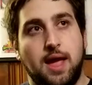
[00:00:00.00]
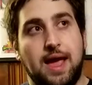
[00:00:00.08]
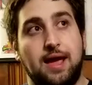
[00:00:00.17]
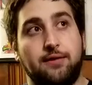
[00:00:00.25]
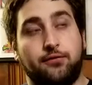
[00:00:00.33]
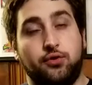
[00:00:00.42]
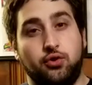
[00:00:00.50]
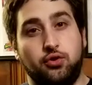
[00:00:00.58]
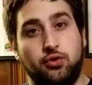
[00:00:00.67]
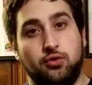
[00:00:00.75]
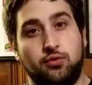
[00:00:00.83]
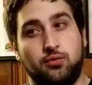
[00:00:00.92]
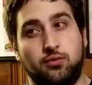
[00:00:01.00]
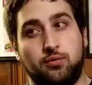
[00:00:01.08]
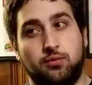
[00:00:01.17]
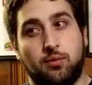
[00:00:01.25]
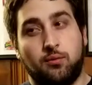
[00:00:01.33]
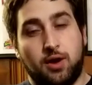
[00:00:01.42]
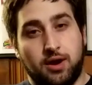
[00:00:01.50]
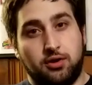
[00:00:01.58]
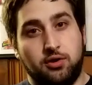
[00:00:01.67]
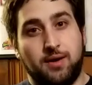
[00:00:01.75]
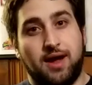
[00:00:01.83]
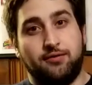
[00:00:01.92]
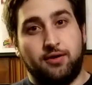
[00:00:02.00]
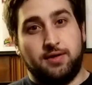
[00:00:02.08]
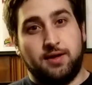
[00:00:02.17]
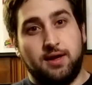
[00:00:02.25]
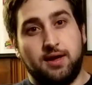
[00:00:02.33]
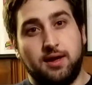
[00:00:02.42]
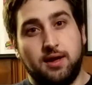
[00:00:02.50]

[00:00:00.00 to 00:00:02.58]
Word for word: If you want to do everything,